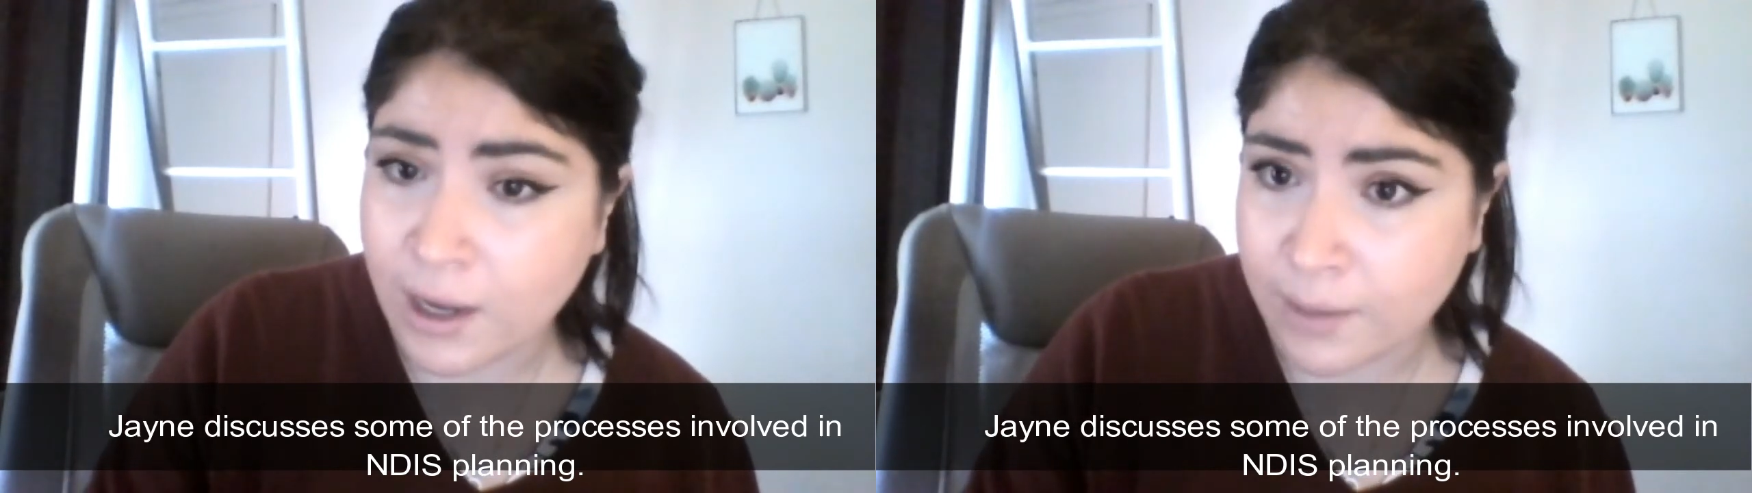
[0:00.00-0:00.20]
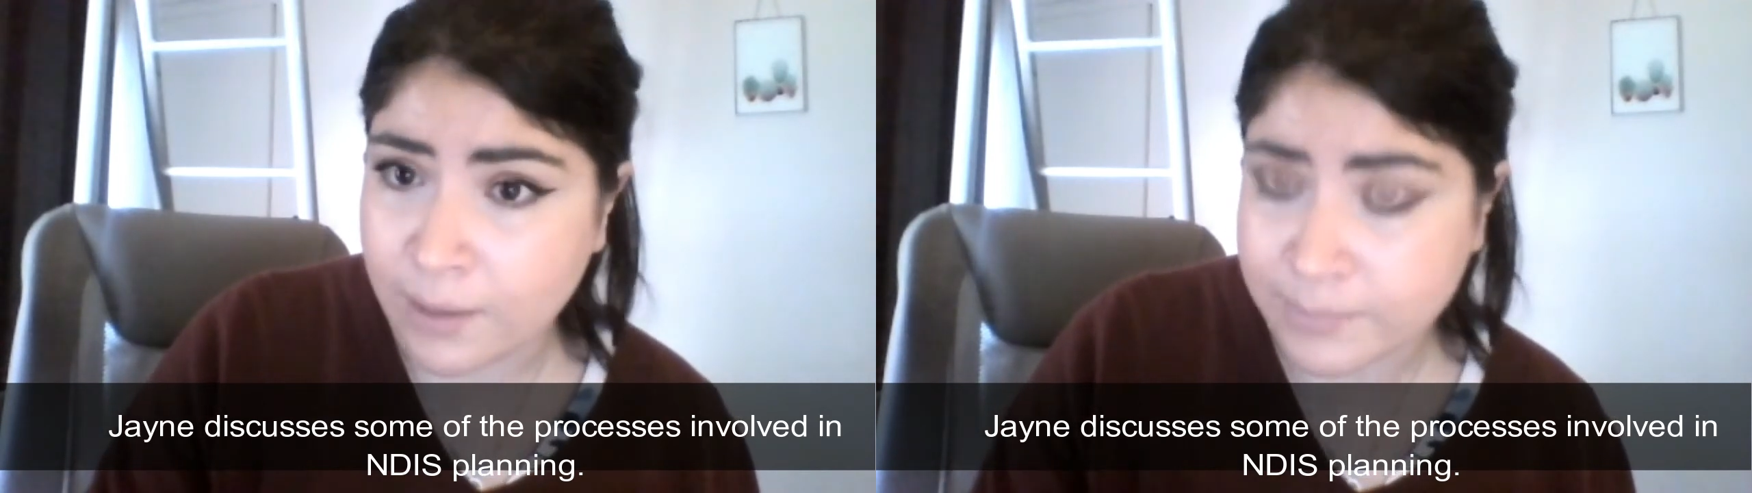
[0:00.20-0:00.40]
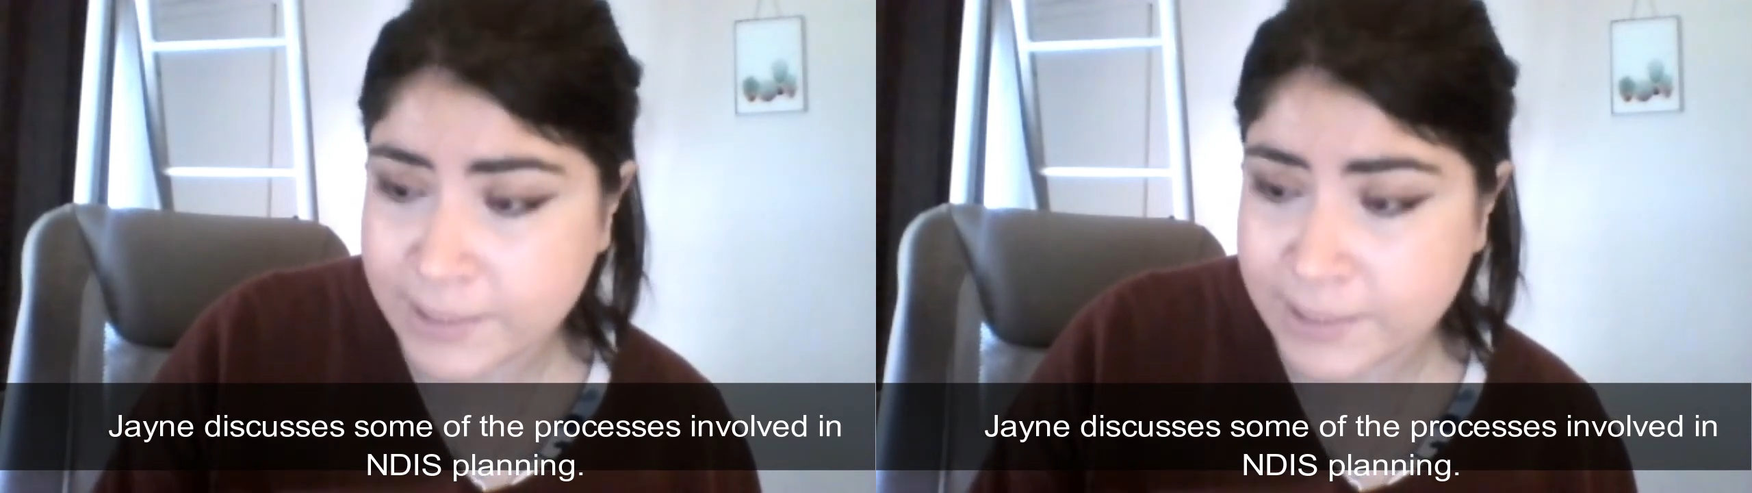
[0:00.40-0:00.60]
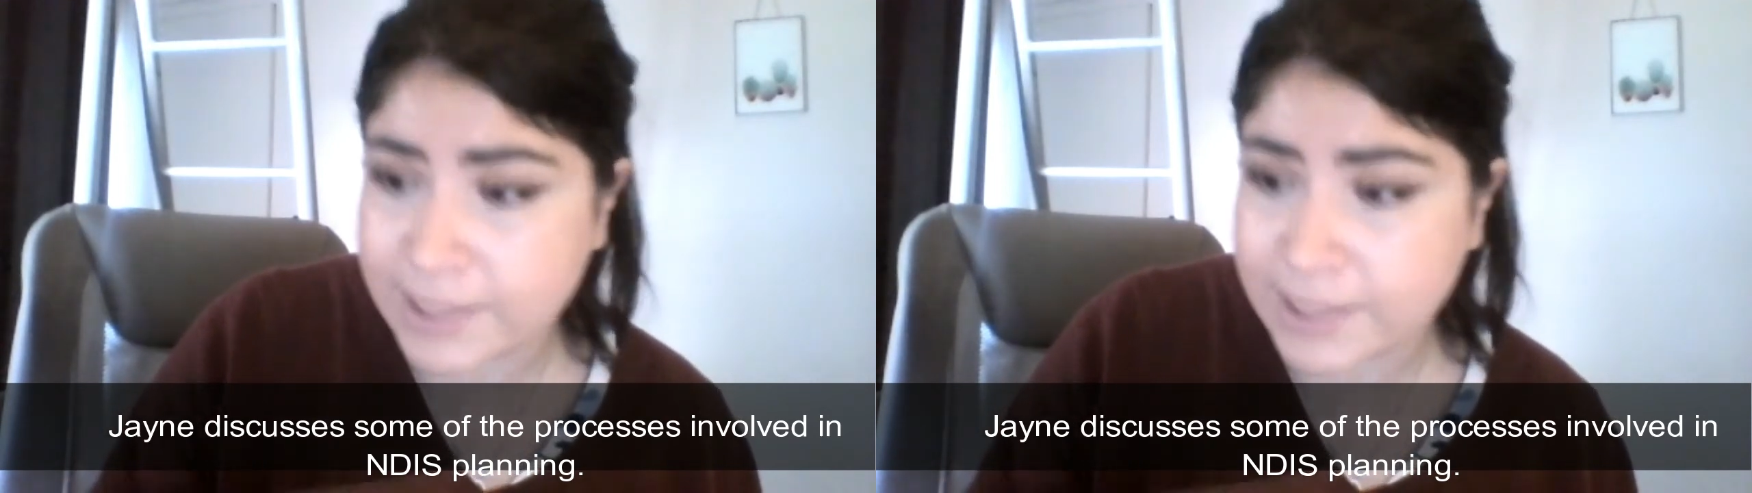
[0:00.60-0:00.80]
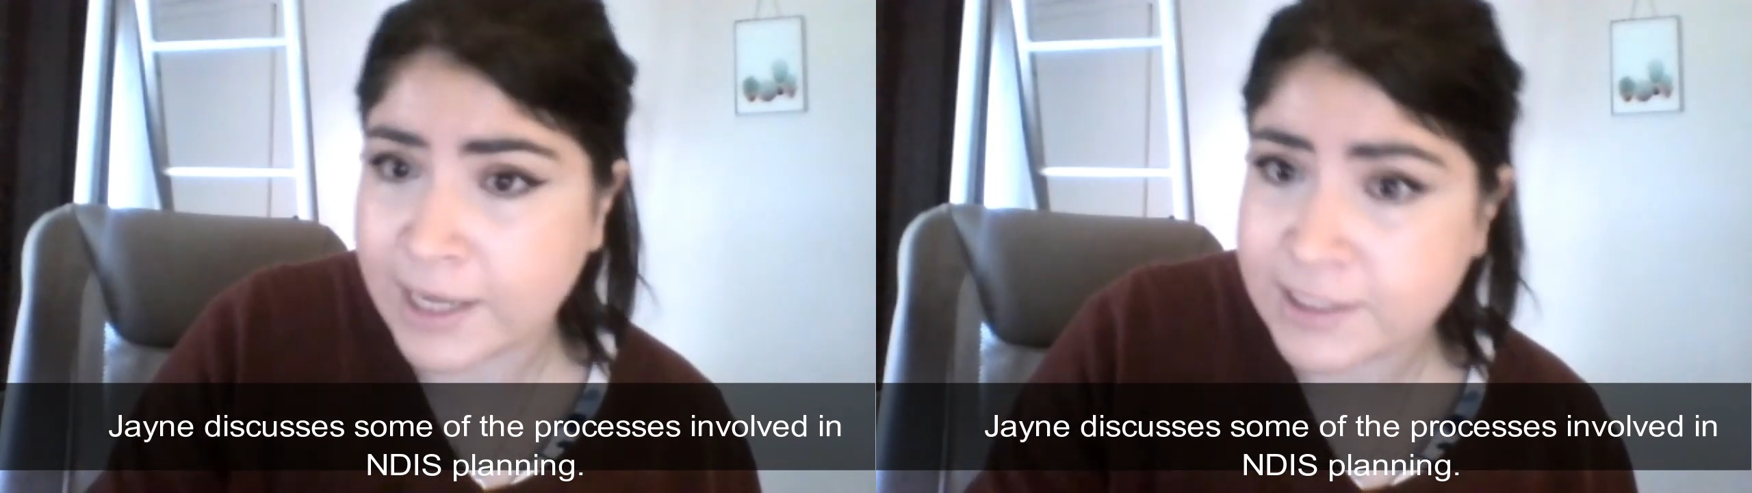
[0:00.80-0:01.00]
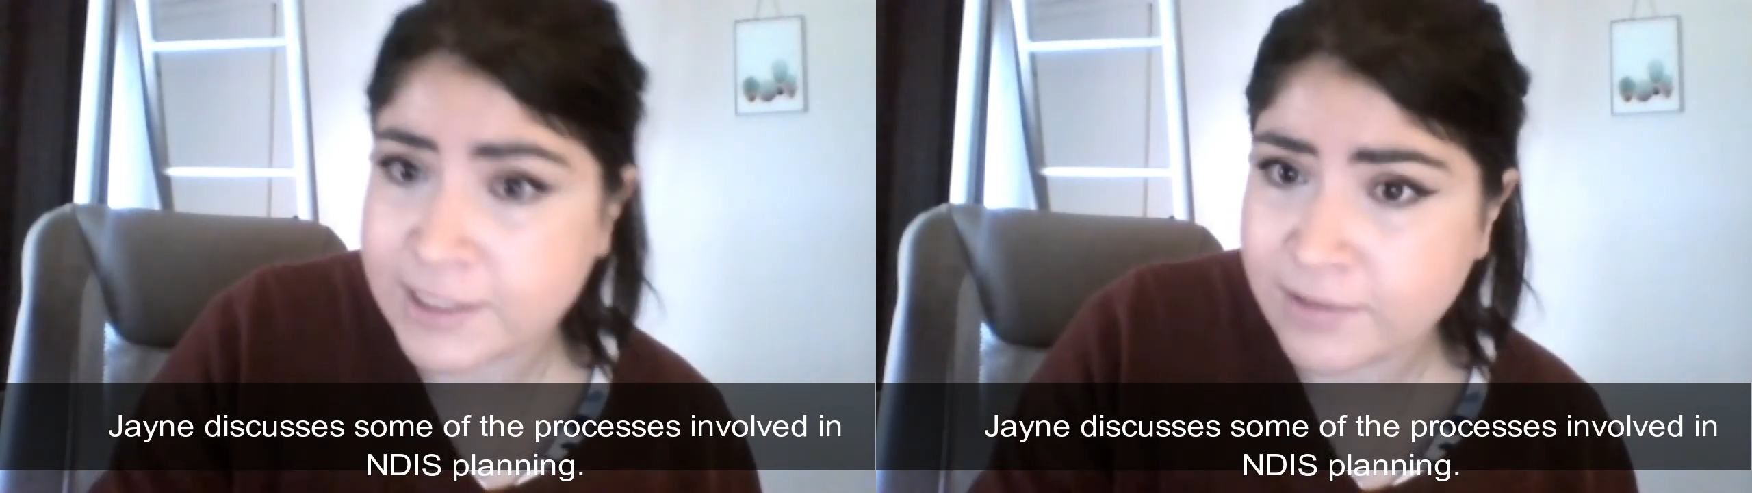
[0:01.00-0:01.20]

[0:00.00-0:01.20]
daily activities,